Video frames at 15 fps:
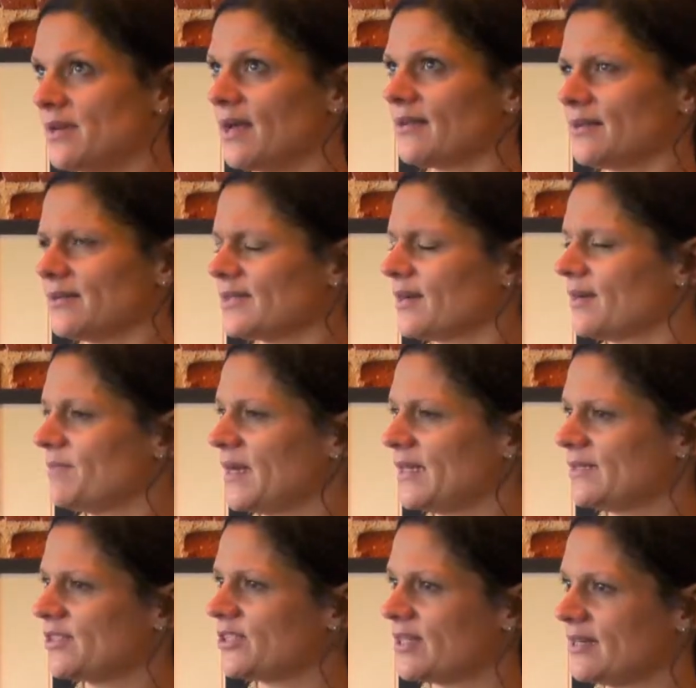another
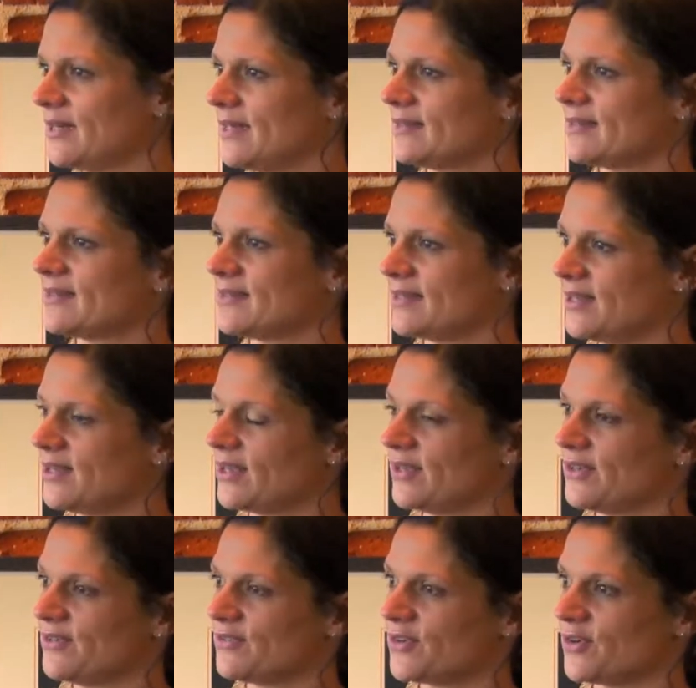dimension. It's,
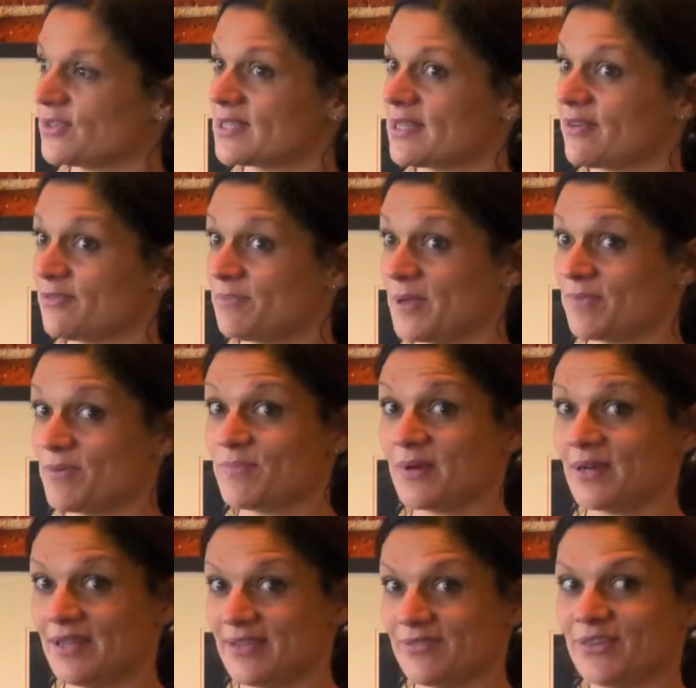you know, you've got to have
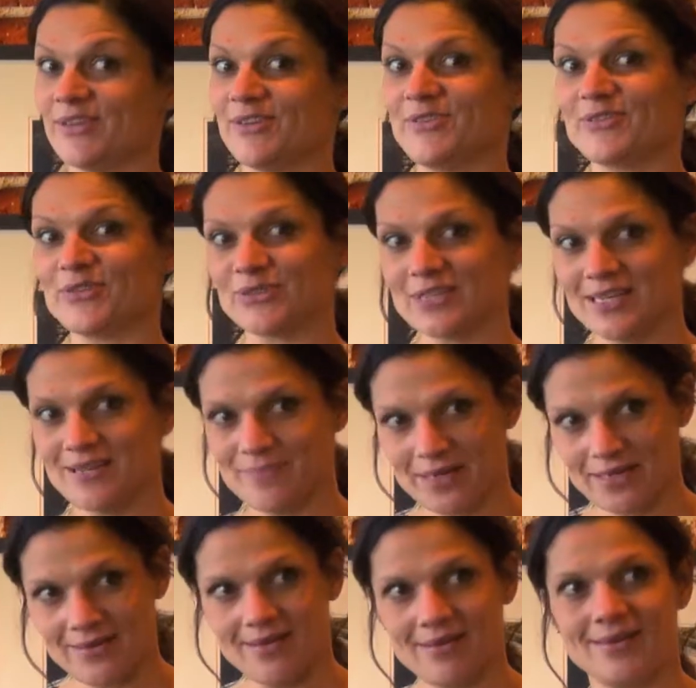people believe in you, you've got to
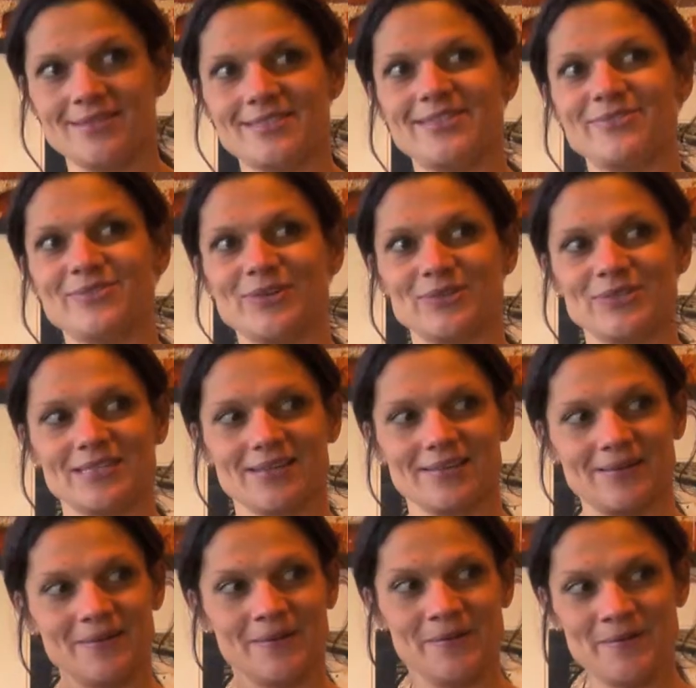keep it nice, you've
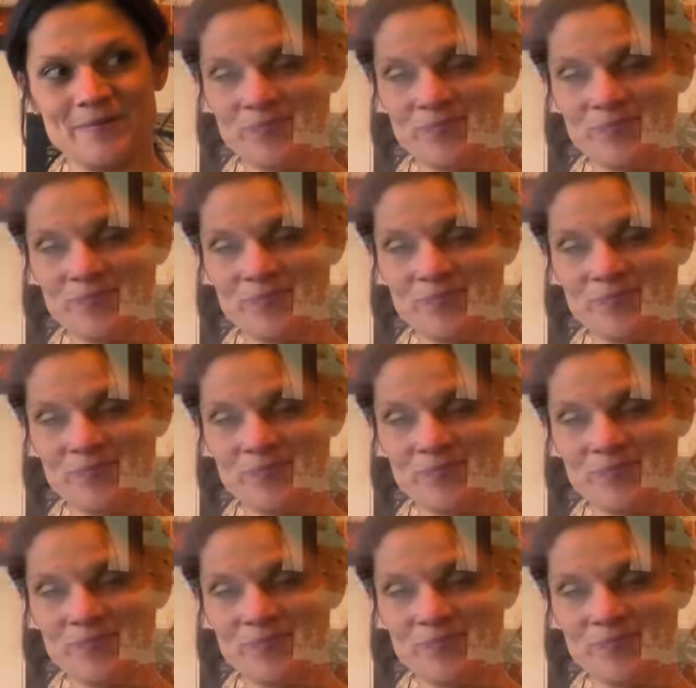got to